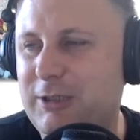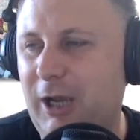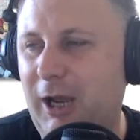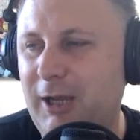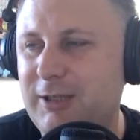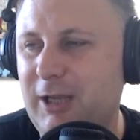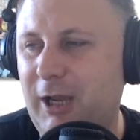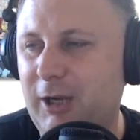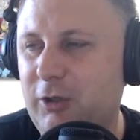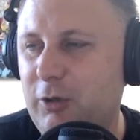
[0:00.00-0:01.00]
Does
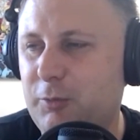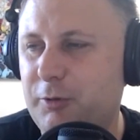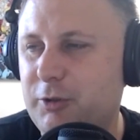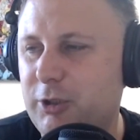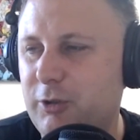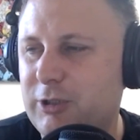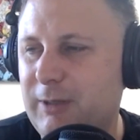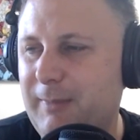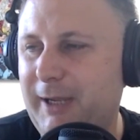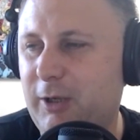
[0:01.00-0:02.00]
a good producer
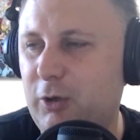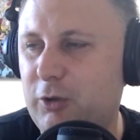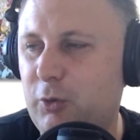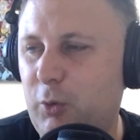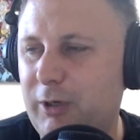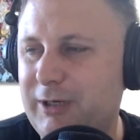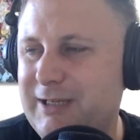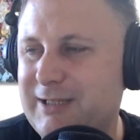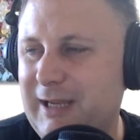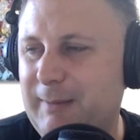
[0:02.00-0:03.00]
make good quality
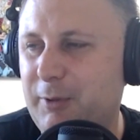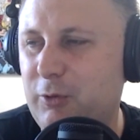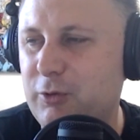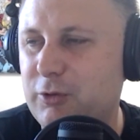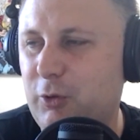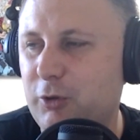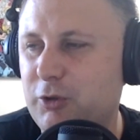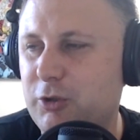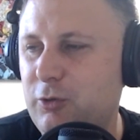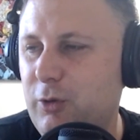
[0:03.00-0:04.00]
samples, or
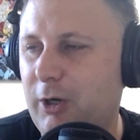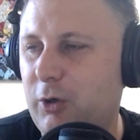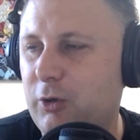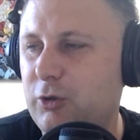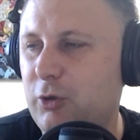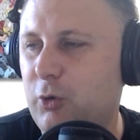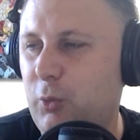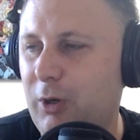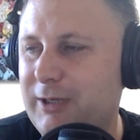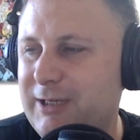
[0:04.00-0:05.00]
do
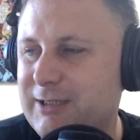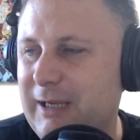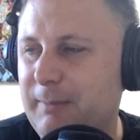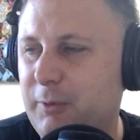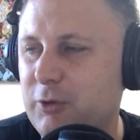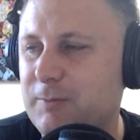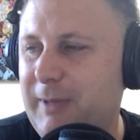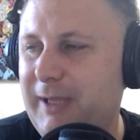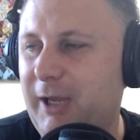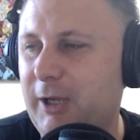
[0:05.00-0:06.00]
quality samples
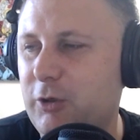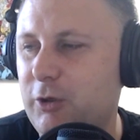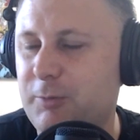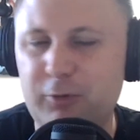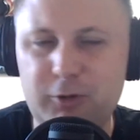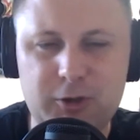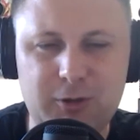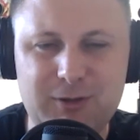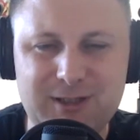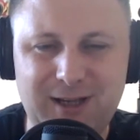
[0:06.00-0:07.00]
make a good
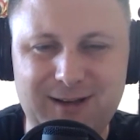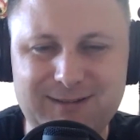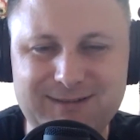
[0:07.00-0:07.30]
producer?